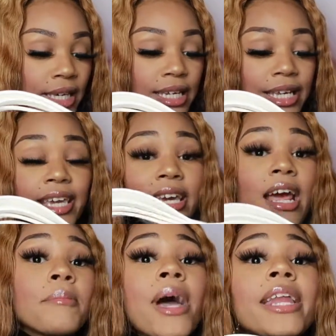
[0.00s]
And again,
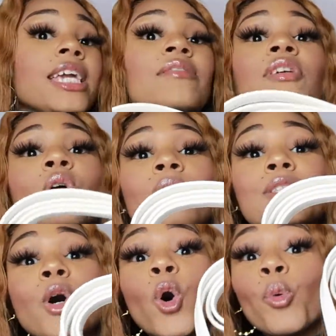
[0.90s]
I'm not even going
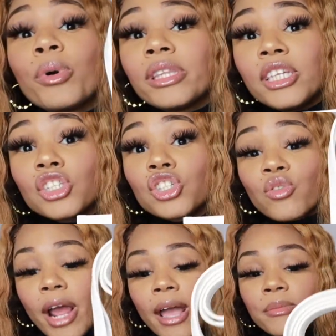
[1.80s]
to open these
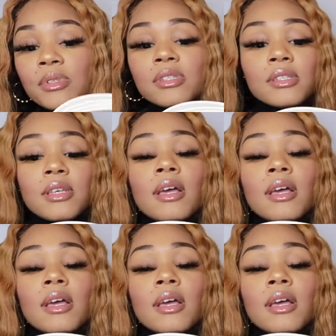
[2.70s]
straps.